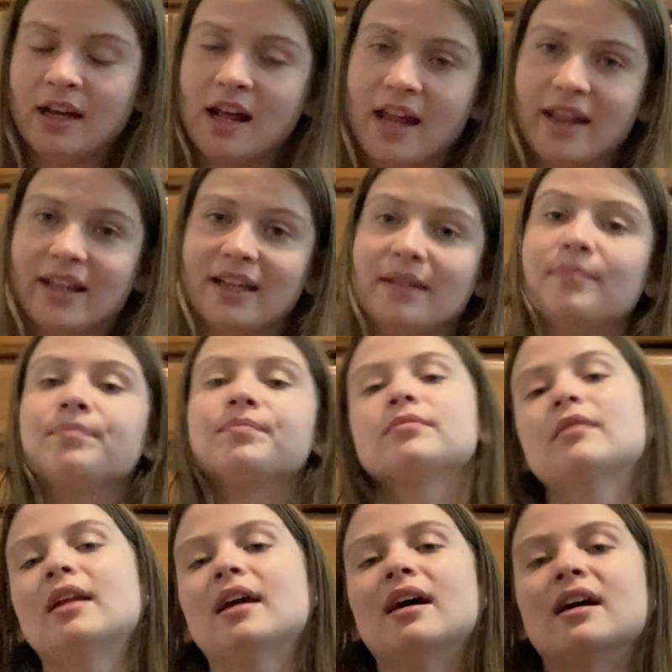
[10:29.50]
And then
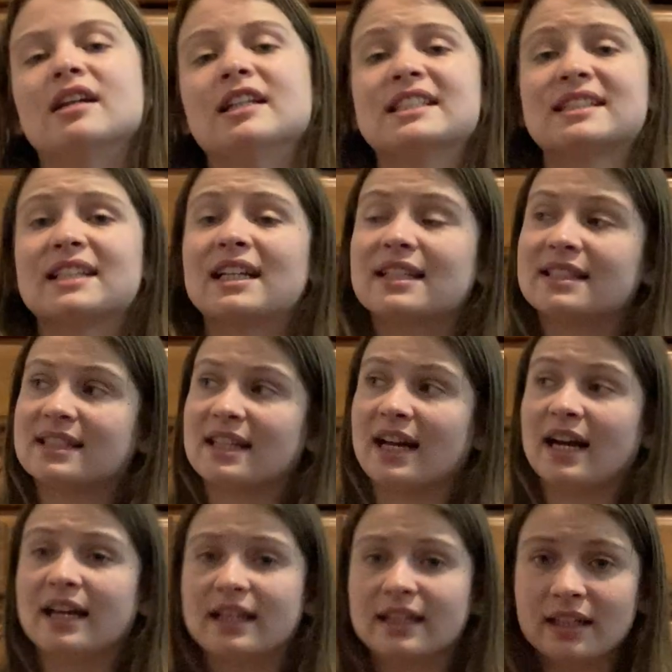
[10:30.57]
he says
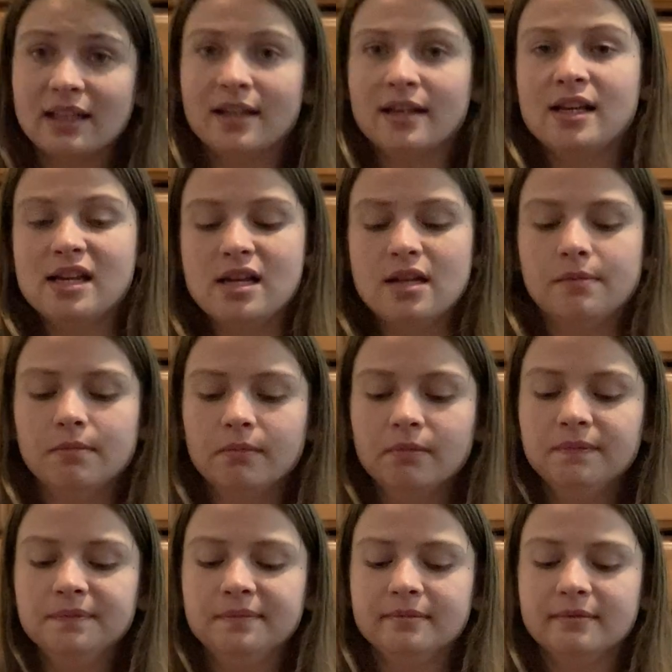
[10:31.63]
that,
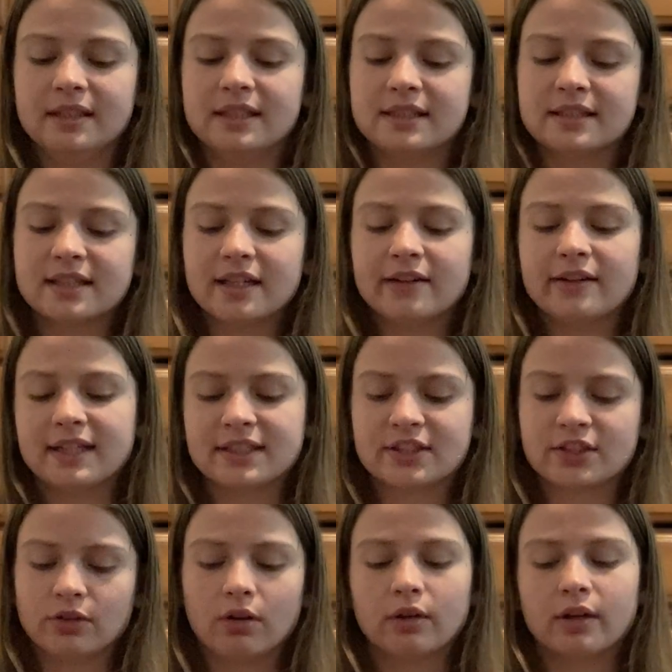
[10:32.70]
is there a
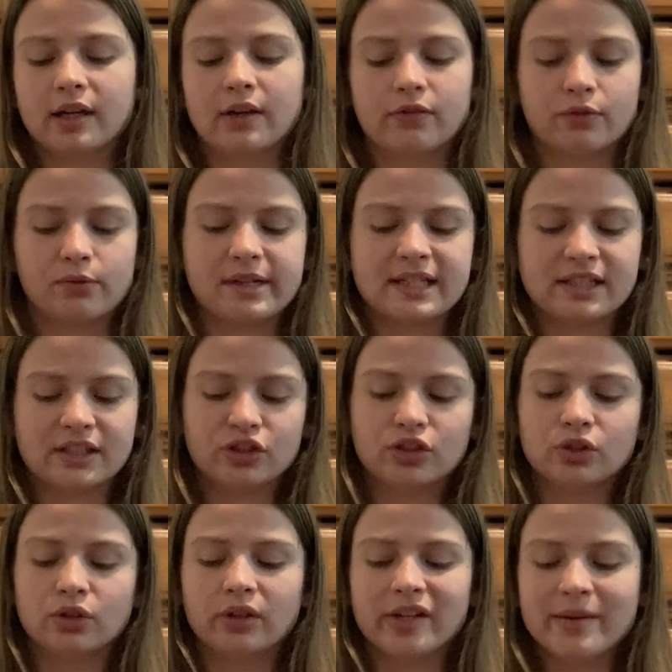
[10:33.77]
strong enough reason
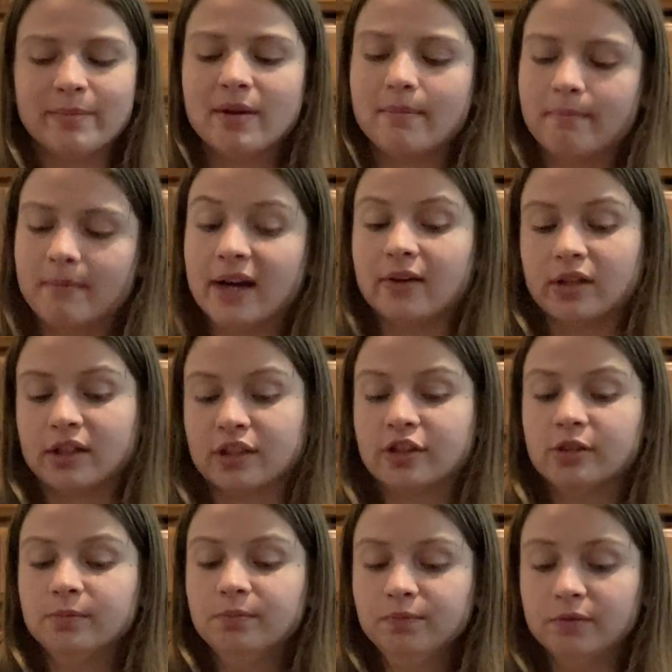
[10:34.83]
to limit marriage
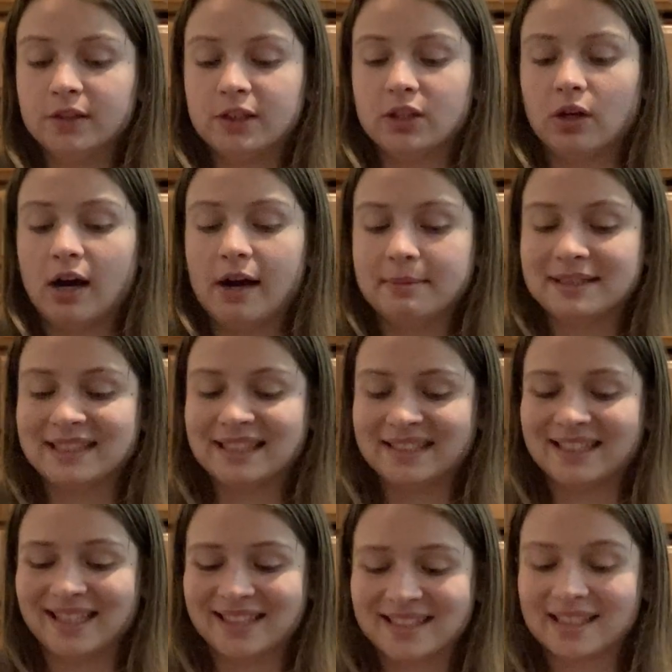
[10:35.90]
to
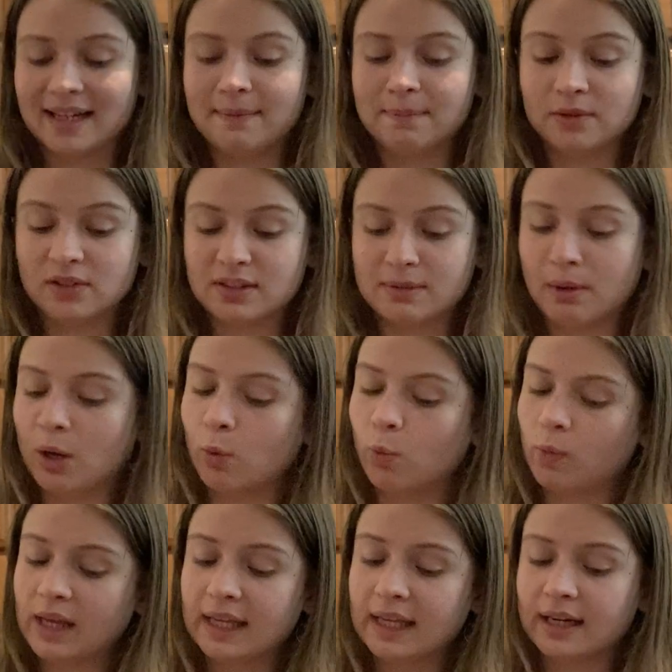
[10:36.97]
opposite-sex couples, but
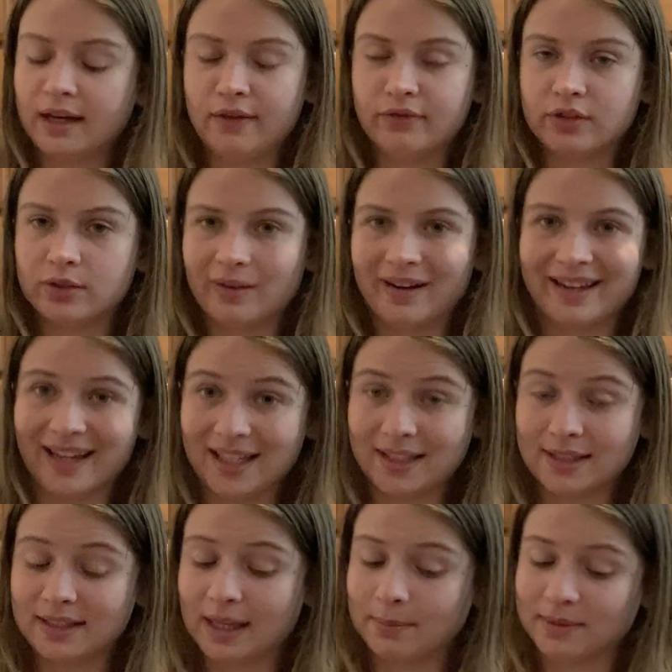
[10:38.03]
weak enough to recognize
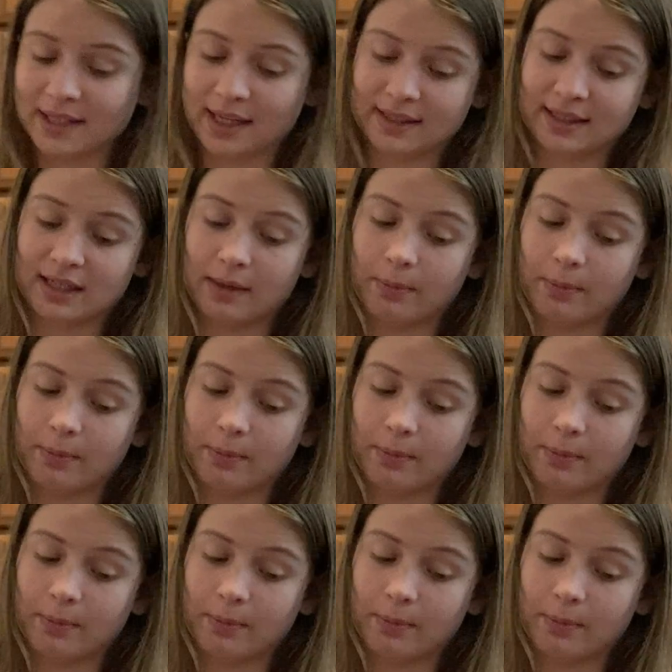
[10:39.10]
same-sex